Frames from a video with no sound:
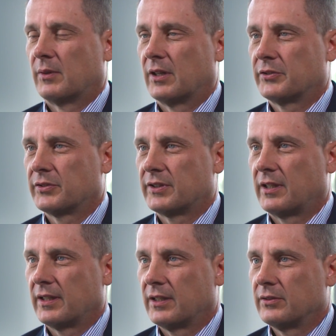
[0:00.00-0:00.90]
We're also
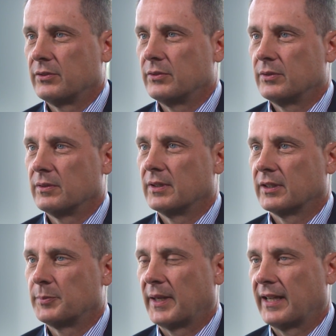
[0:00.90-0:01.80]
starting to
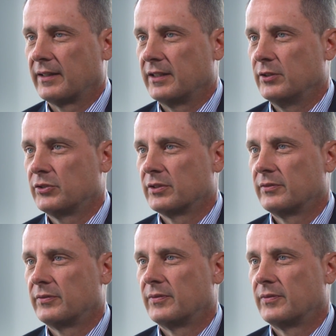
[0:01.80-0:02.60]
expand the use of